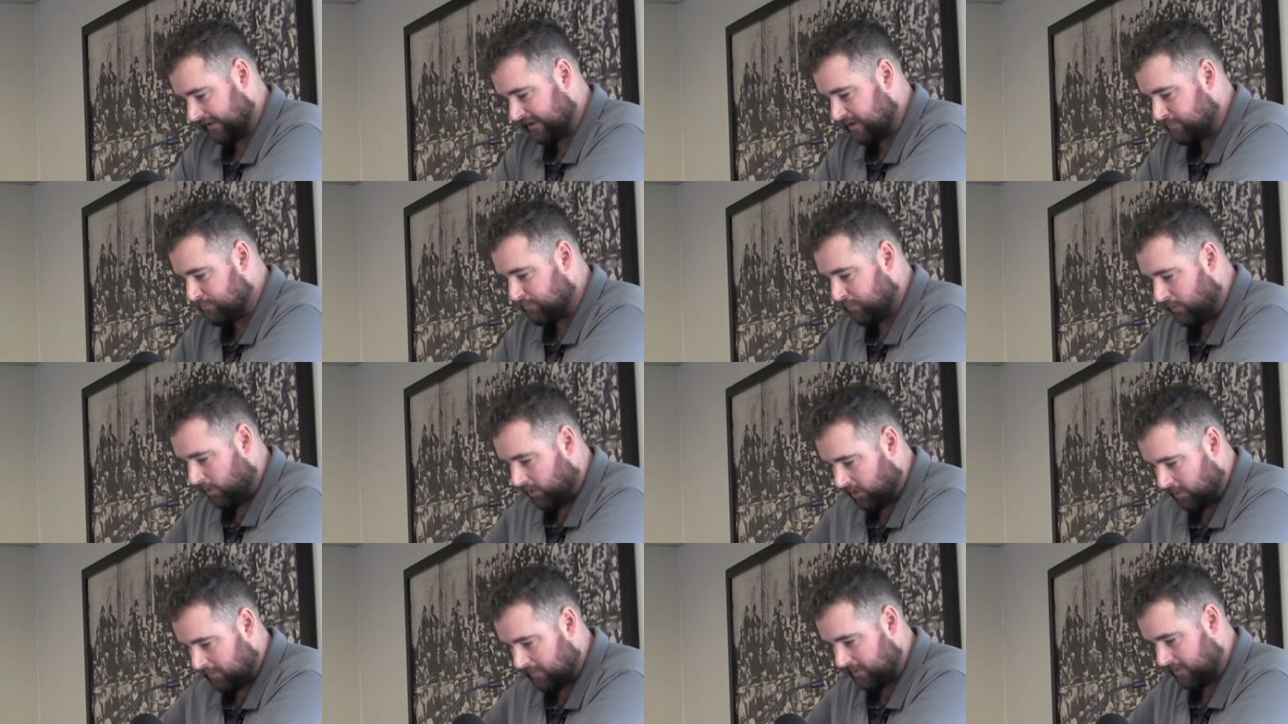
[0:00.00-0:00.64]
like the
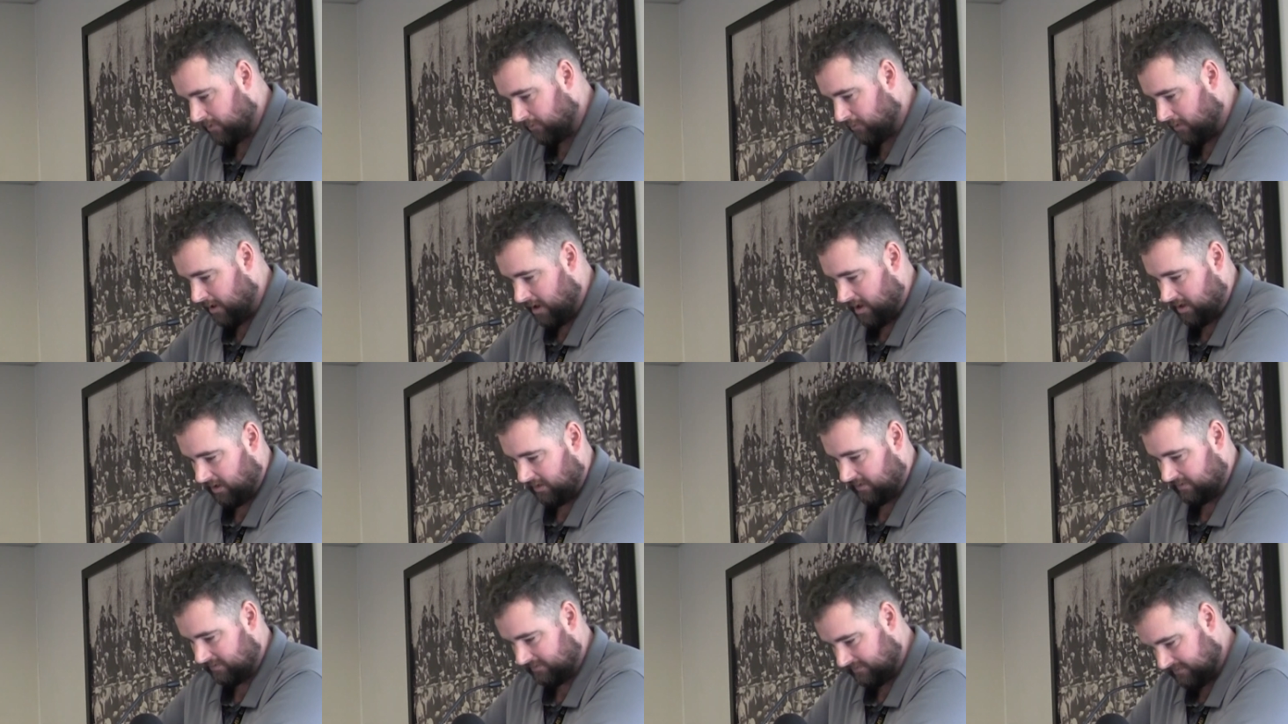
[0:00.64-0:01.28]
bottom of the
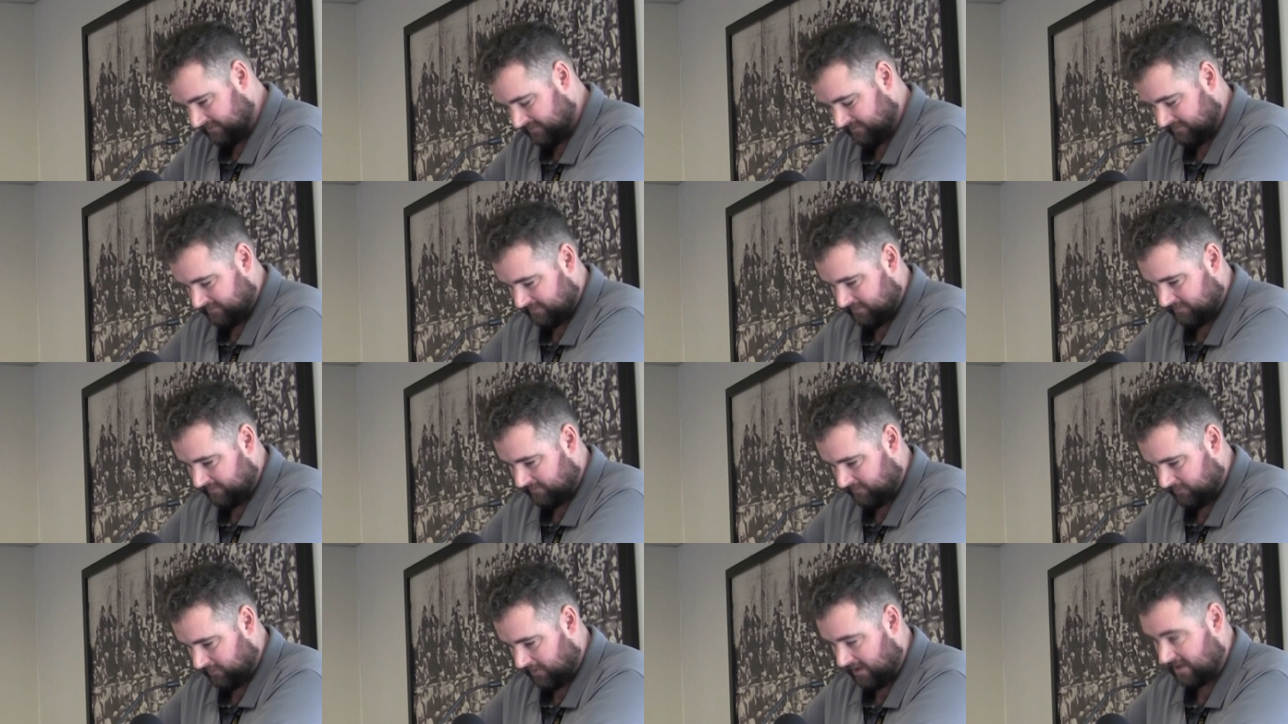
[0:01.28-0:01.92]
rung
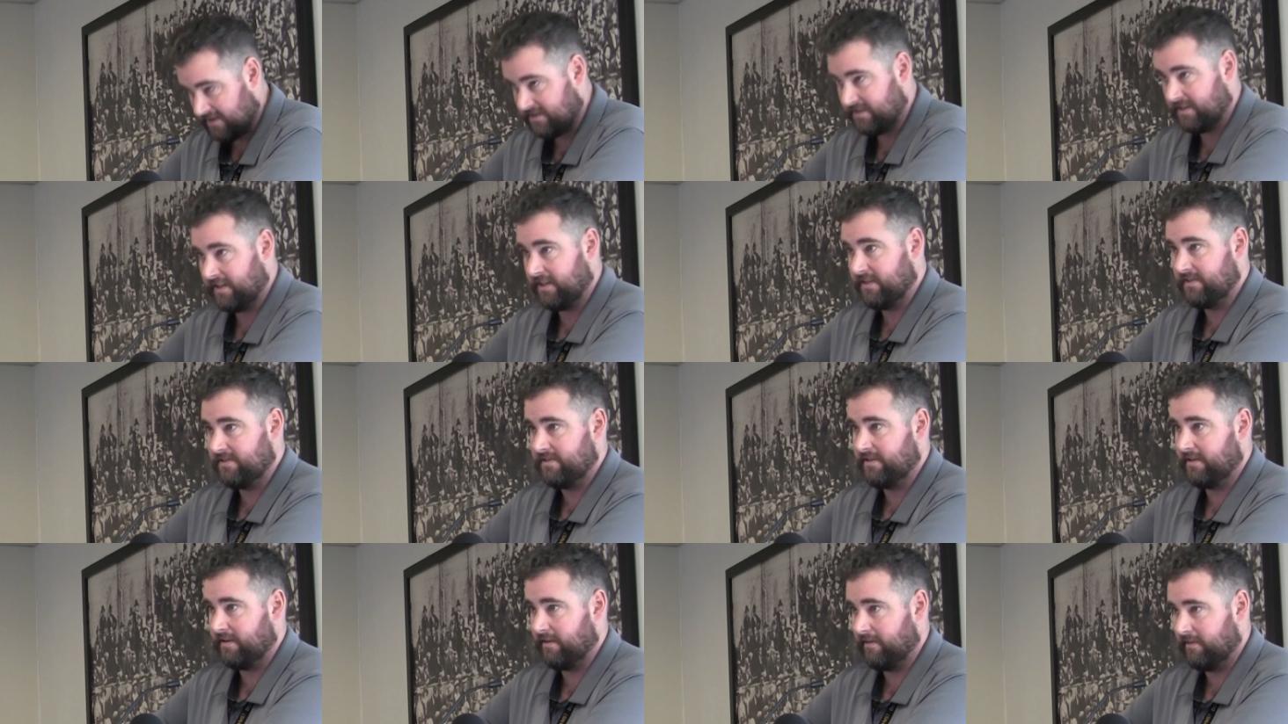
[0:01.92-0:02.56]
for us to
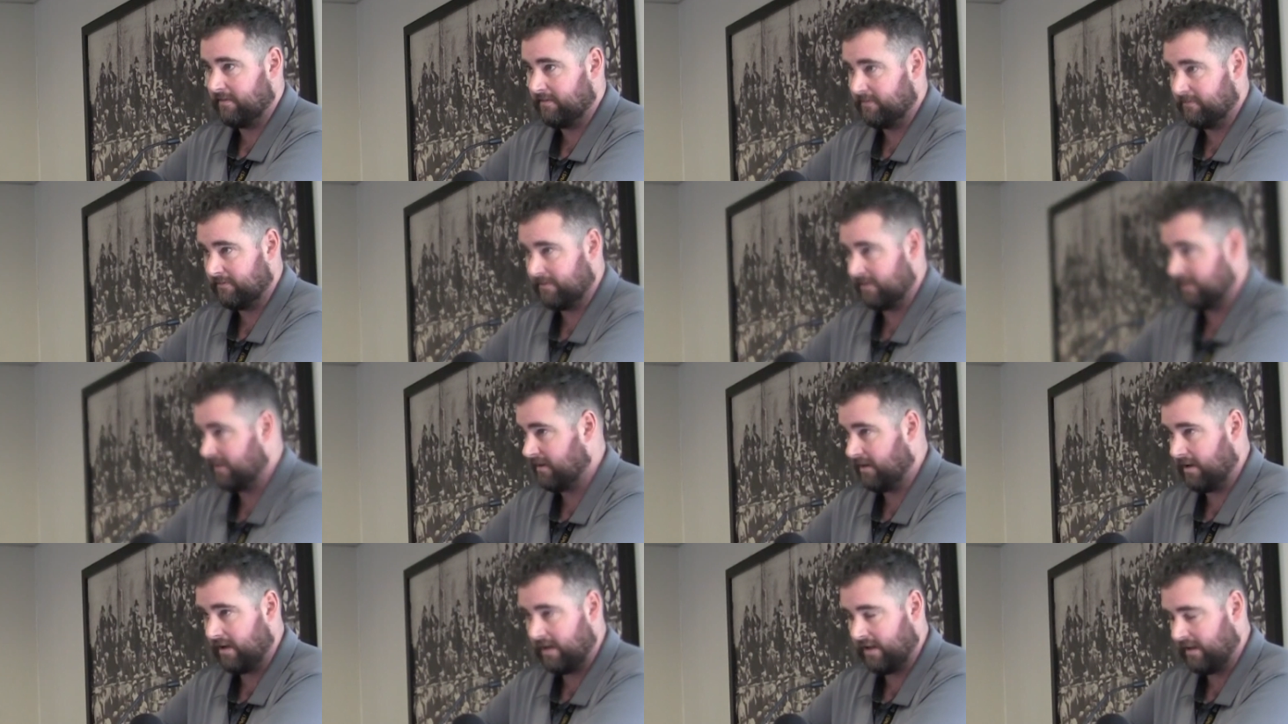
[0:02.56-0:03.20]
consider, right?